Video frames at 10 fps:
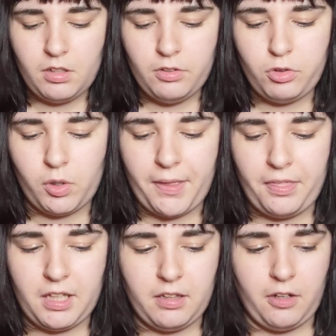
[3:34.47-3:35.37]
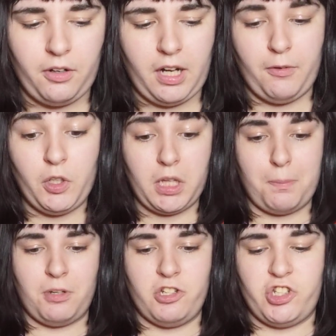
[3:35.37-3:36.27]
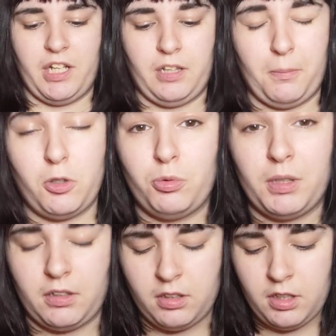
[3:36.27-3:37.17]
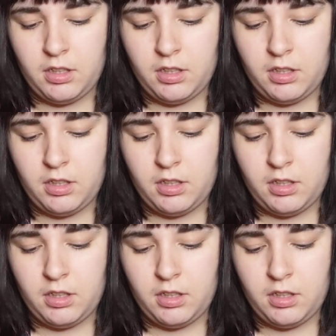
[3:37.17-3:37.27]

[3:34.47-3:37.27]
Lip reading: So I think I really appreciate them doing